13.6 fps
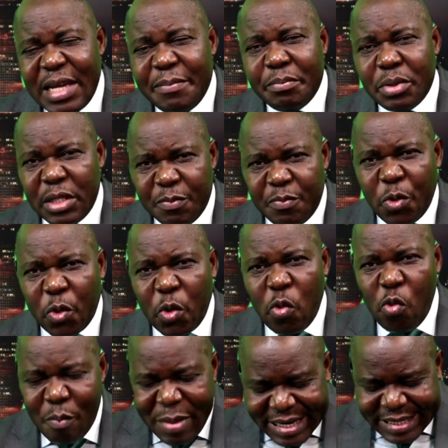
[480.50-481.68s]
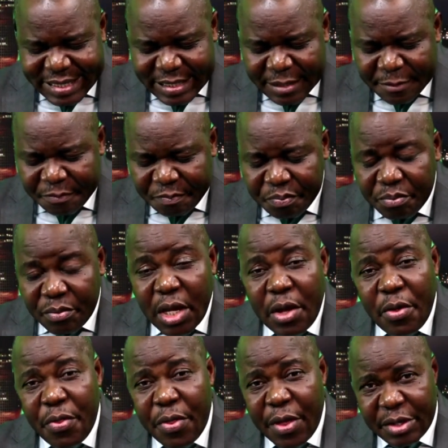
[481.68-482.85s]
Politburo who matter.
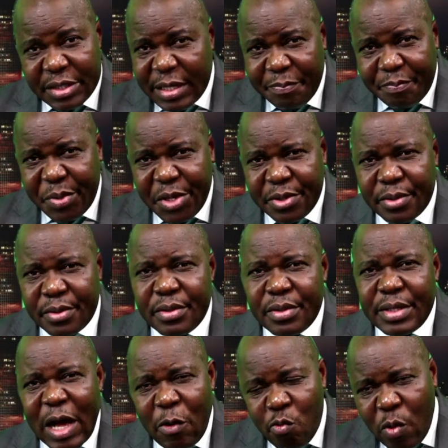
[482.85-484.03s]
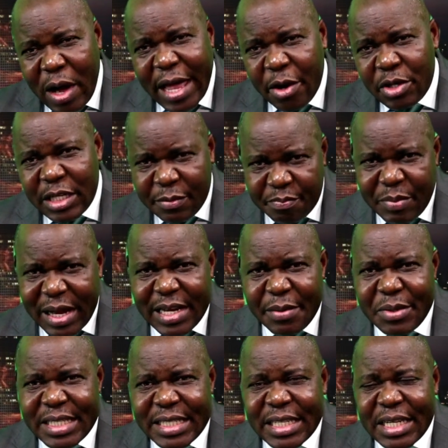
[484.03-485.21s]
There is a bill they are working on in
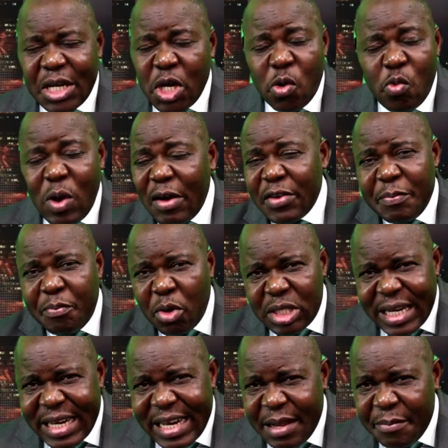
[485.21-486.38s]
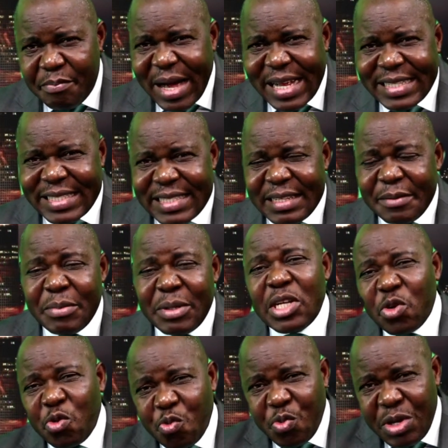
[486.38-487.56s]
Parliament. We have reported it in parts, but the
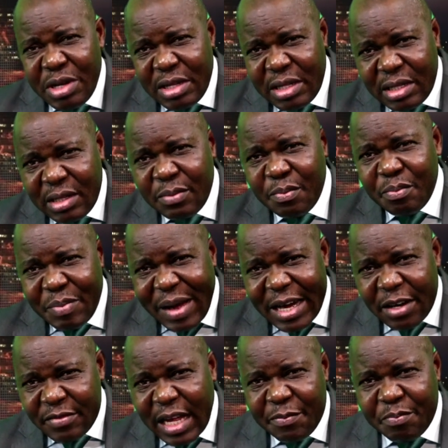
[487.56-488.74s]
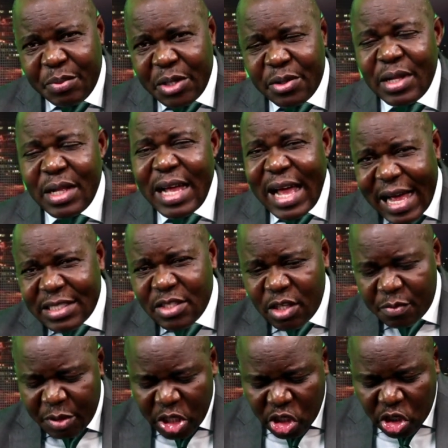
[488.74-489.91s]
real part of that bill has not
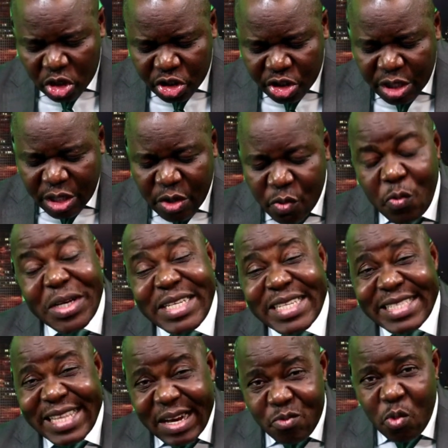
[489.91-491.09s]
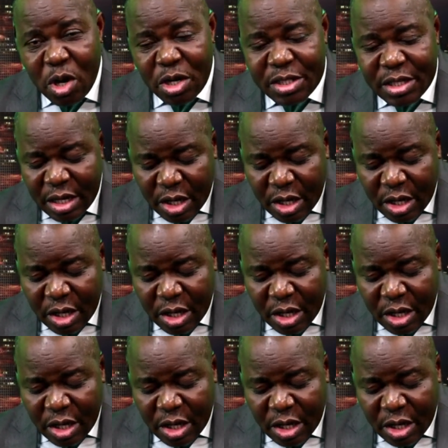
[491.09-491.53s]
been touched. Which is that what?